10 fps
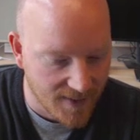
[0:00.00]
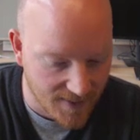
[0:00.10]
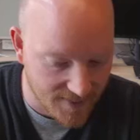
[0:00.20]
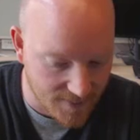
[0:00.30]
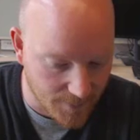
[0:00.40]

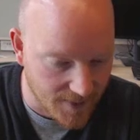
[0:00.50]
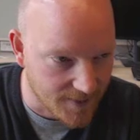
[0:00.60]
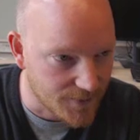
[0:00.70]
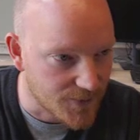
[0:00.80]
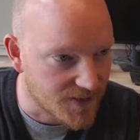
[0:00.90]
and I'm
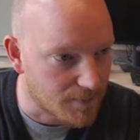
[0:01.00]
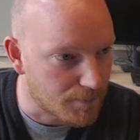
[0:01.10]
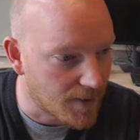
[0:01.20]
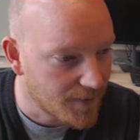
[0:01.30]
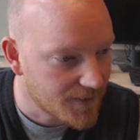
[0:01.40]
going to use the
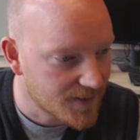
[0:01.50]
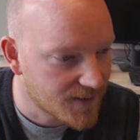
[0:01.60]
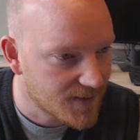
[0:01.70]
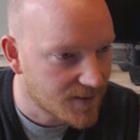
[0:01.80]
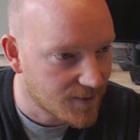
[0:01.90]

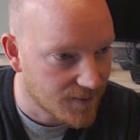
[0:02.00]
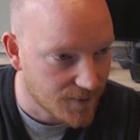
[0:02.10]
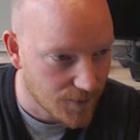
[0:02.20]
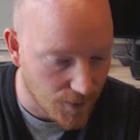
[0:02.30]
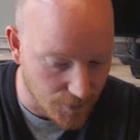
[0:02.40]
months
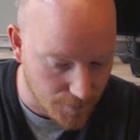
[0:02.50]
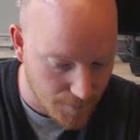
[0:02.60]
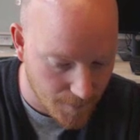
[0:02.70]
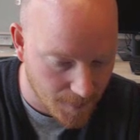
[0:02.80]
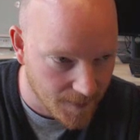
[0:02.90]

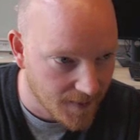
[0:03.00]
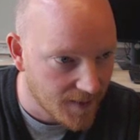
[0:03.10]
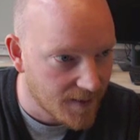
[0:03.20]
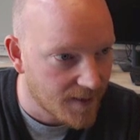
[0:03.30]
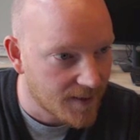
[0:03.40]
column
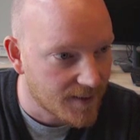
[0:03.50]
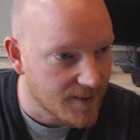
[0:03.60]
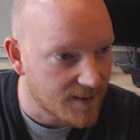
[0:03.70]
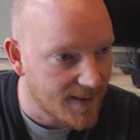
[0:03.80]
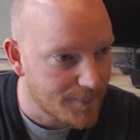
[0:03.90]

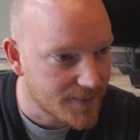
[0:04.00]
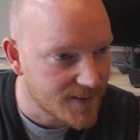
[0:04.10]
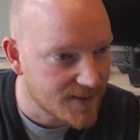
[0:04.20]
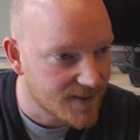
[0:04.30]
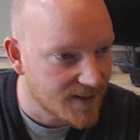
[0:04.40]

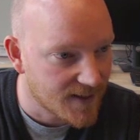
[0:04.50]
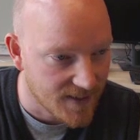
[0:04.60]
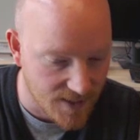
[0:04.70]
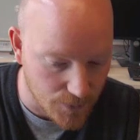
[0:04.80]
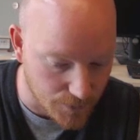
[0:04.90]
collapse
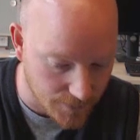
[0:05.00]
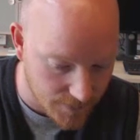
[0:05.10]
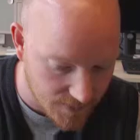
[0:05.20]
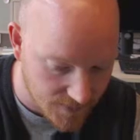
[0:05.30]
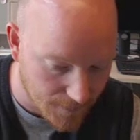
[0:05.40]

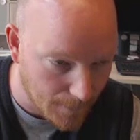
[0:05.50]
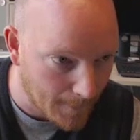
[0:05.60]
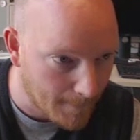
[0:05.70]
equals